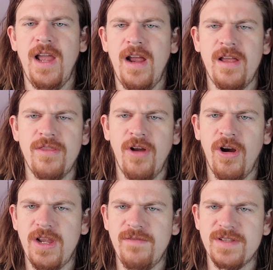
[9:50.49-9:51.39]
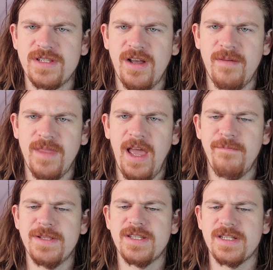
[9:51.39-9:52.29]
and there are even some that
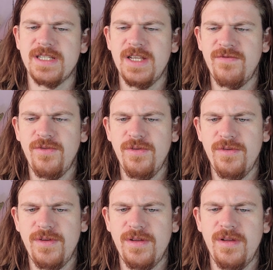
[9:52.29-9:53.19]
have been successful.